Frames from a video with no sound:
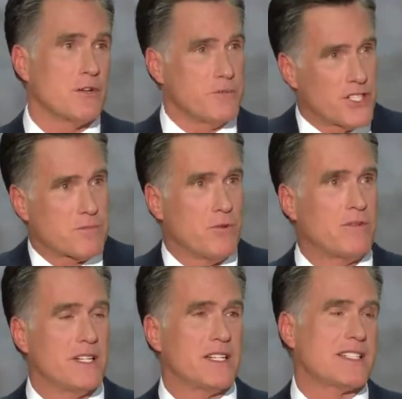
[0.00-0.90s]
who just
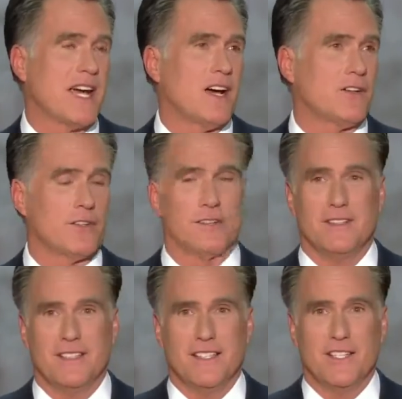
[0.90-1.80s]
moved into town or
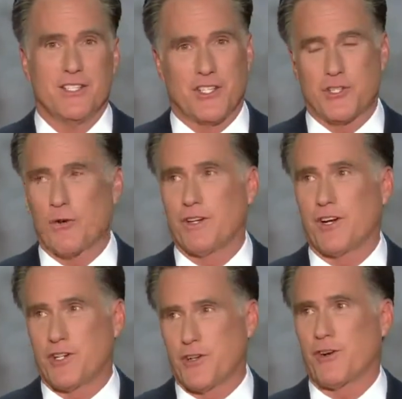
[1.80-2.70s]
just
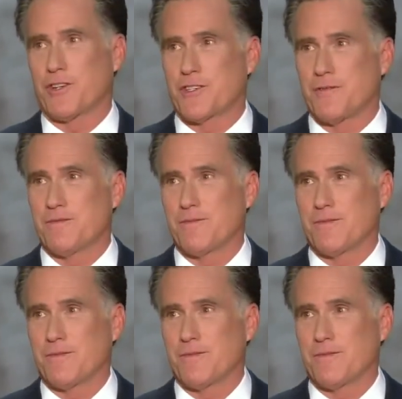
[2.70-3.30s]
joined our church.